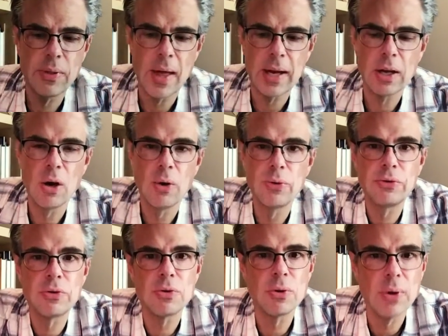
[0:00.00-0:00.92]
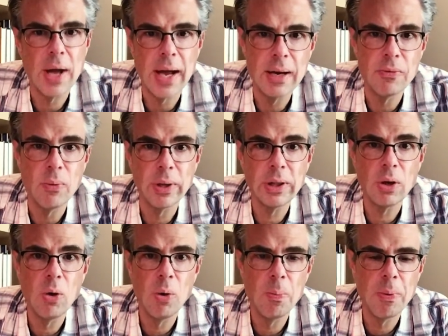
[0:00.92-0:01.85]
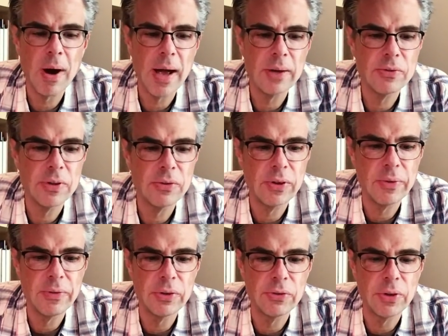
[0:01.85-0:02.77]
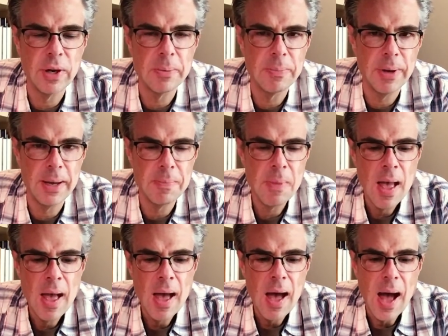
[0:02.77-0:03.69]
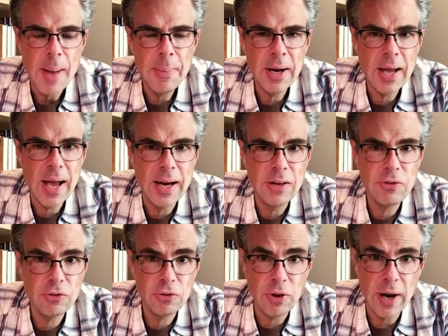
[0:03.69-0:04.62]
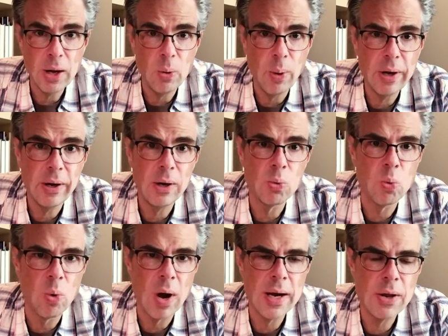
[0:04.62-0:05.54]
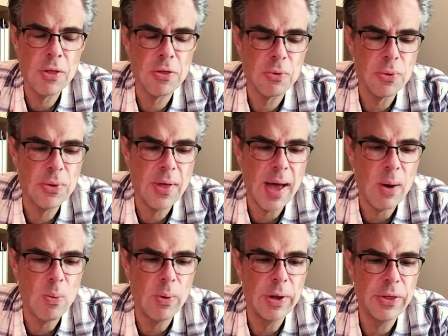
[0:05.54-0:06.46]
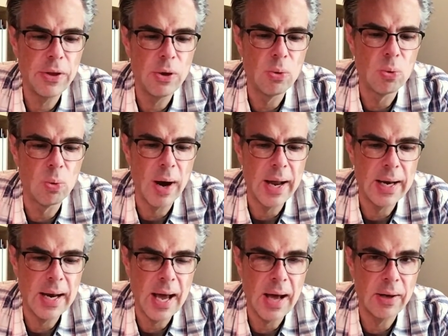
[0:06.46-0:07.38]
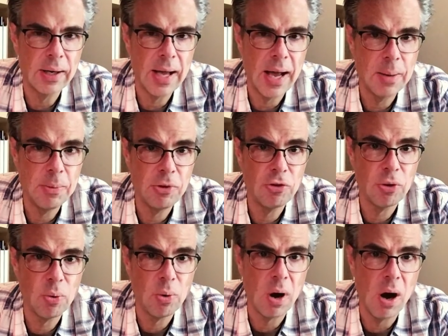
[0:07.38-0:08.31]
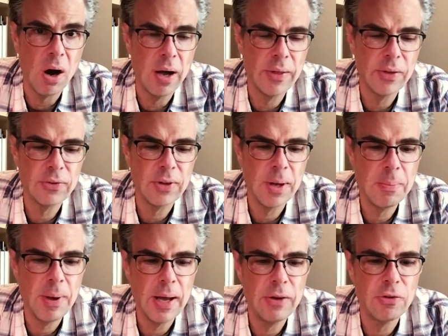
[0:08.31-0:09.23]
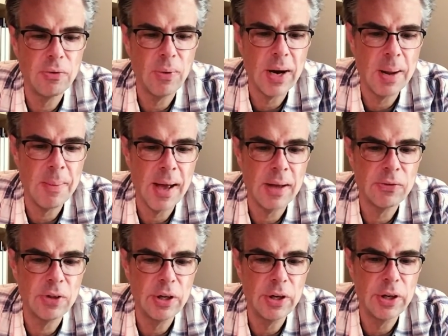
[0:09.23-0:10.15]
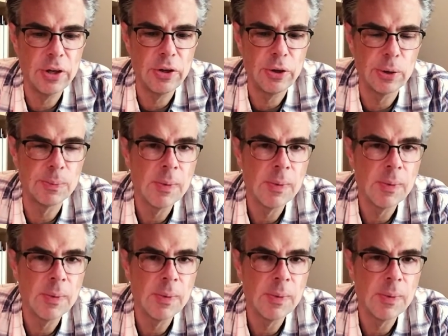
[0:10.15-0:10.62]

that goes through kind of what the whole process of it is going to be. I'm going to kind of just try to quickly run through that with you right now to kind of be sure we're all on the same page of what I'm asking you to do.